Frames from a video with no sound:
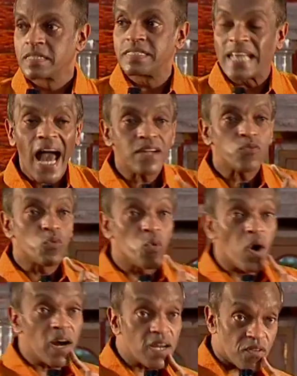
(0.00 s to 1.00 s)
that
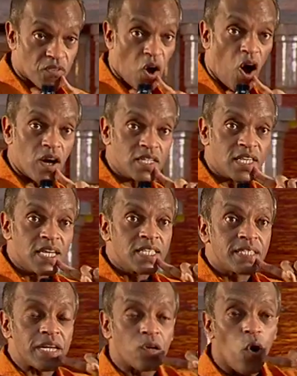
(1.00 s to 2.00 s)
word of God
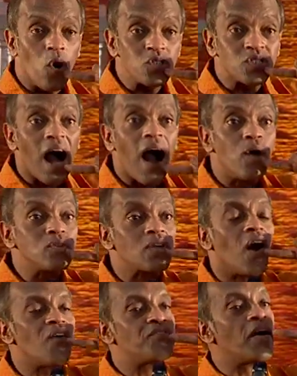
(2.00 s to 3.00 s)
that goes out
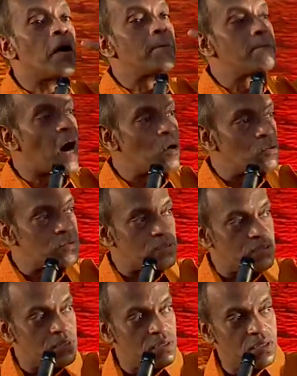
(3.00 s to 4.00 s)
of her mouth